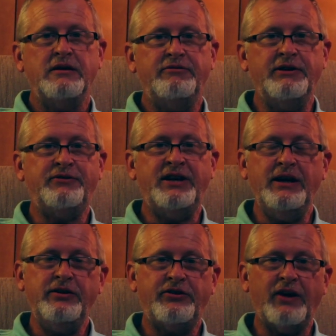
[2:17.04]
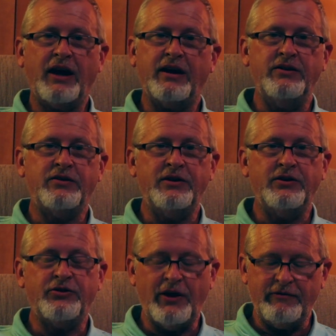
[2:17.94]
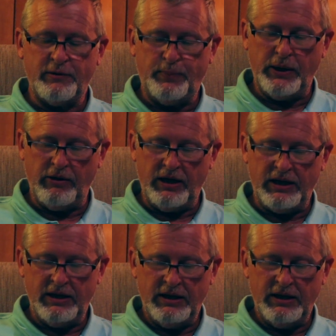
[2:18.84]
15 seconds into 7th period,